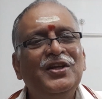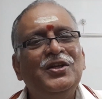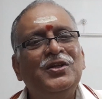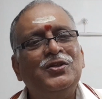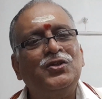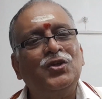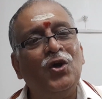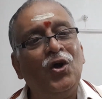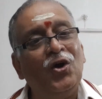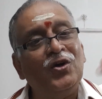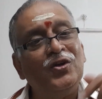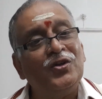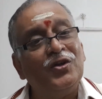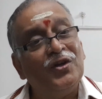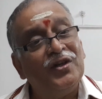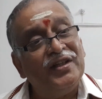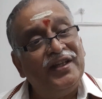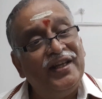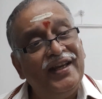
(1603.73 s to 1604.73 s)
So
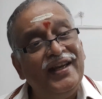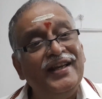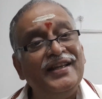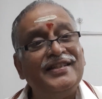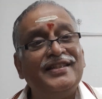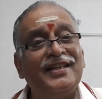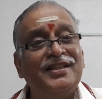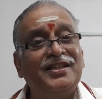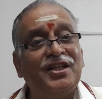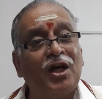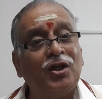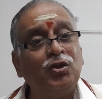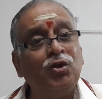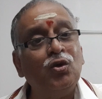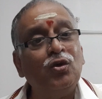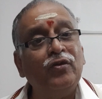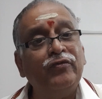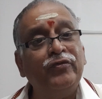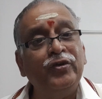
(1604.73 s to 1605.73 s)
he is the
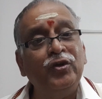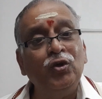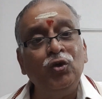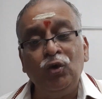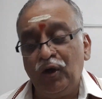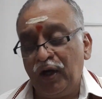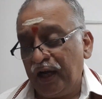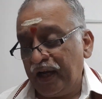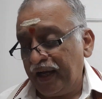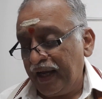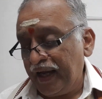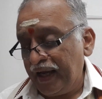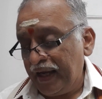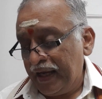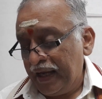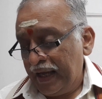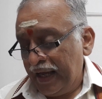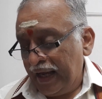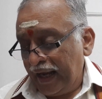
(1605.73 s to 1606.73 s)
Chadur
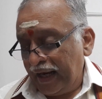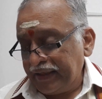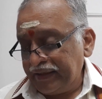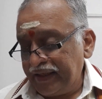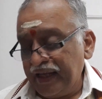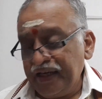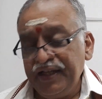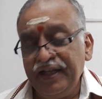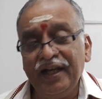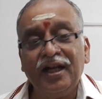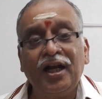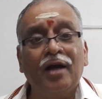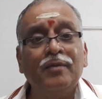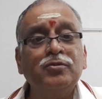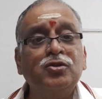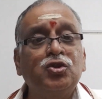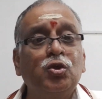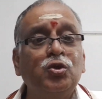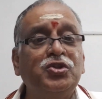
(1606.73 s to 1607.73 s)
Vyuha, and then he
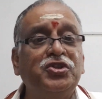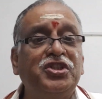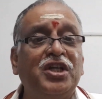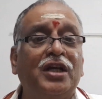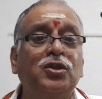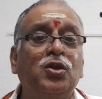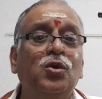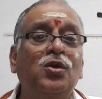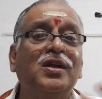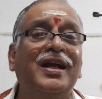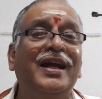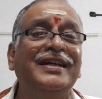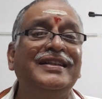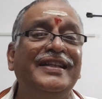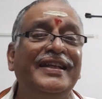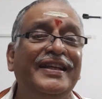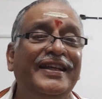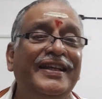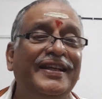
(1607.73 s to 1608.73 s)
comes to Chadur
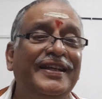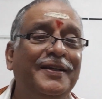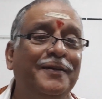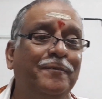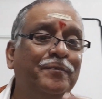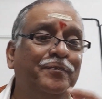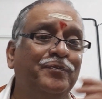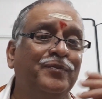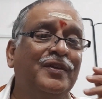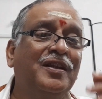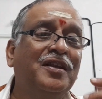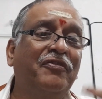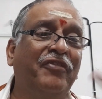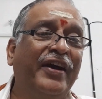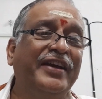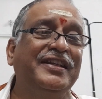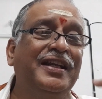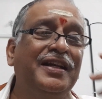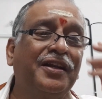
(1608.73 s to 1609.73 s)
Gatihi, the
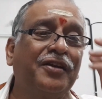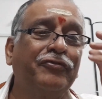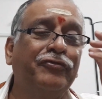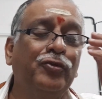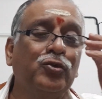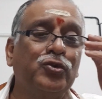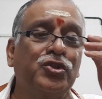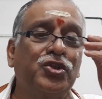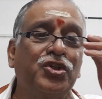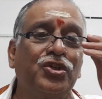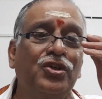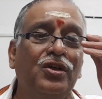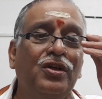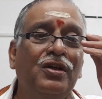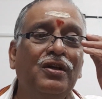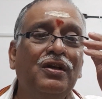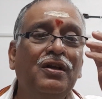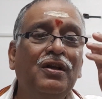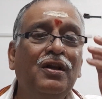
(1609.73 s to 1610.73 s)
final refuge.
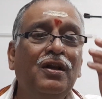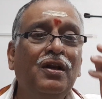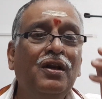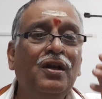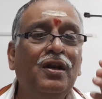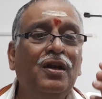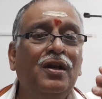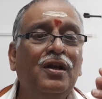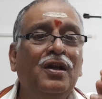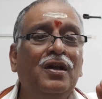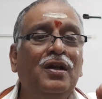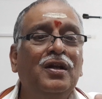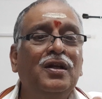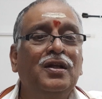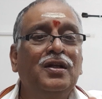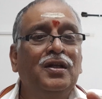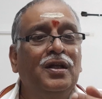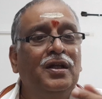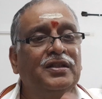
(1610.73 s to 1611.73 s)

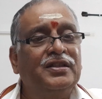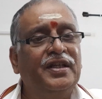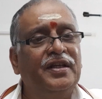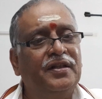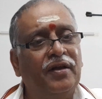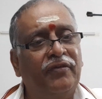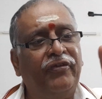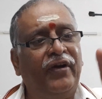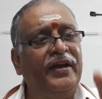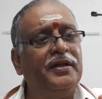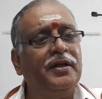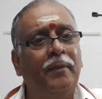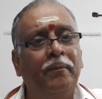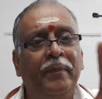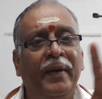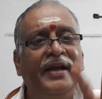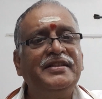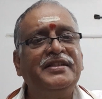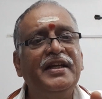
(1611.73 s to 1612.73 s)
See, the
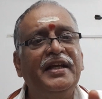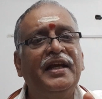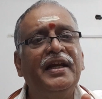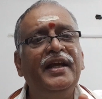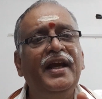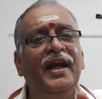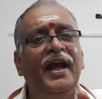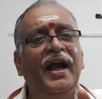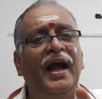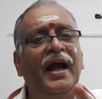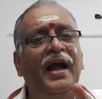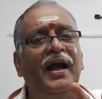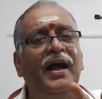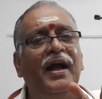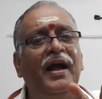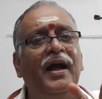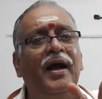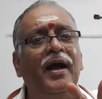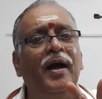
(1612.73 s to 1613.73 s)
basically
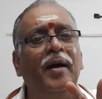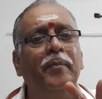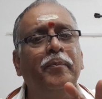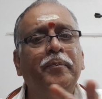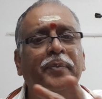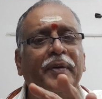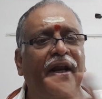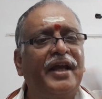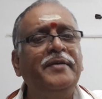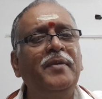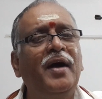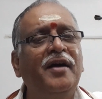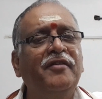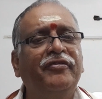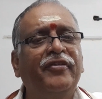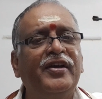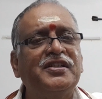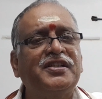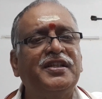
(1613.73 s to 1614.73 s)
prima
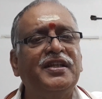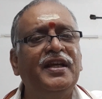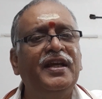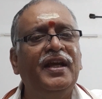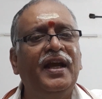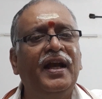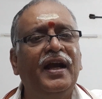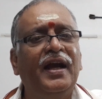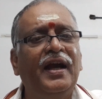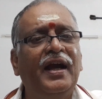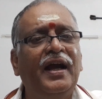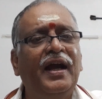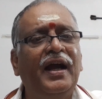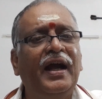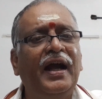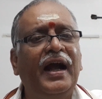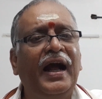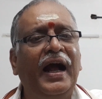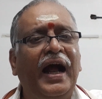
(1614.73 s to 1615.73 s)
facie
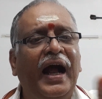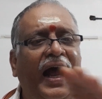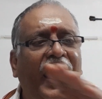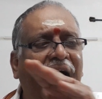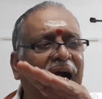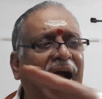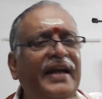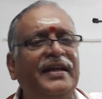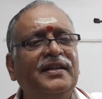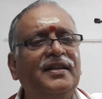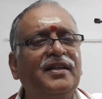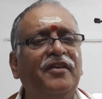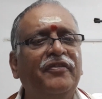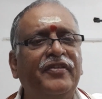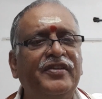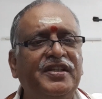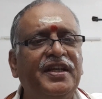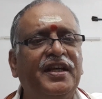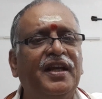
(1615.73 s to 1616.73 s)
at the
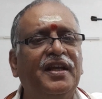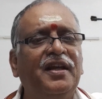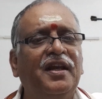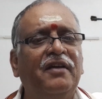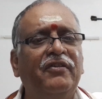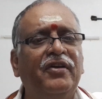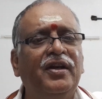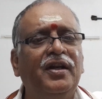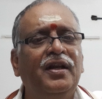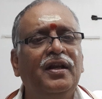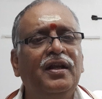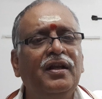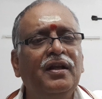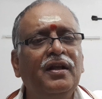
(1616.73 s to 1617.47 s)
physical level,